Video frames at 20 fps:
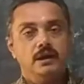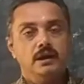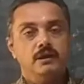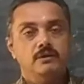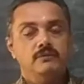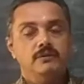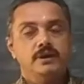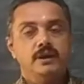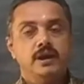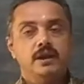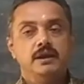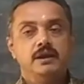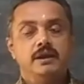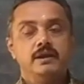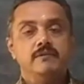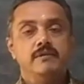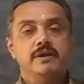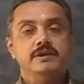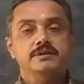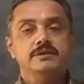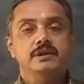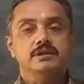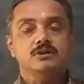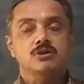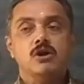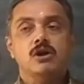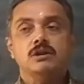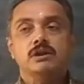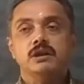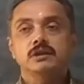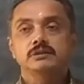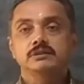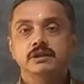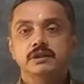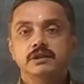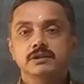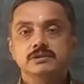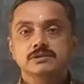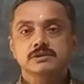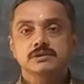we can revise the total
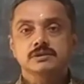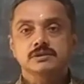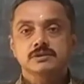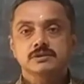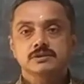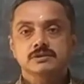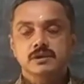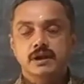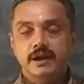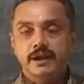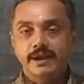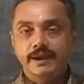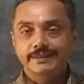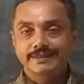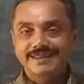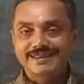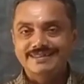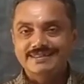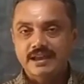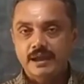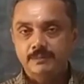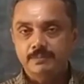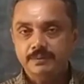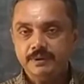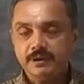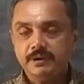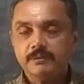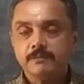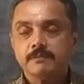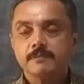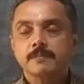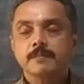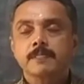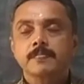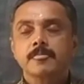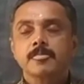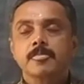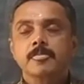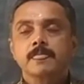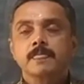things studied in this chapter
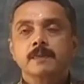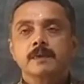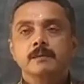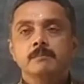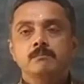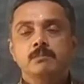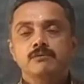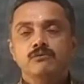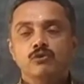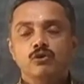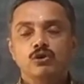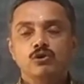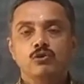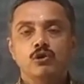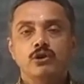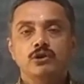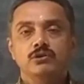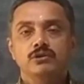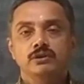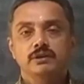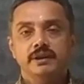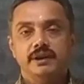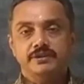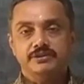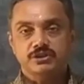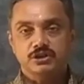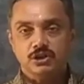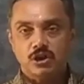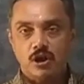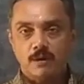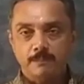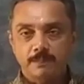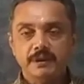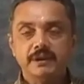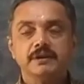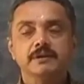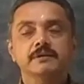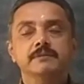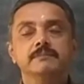before going to the next topic.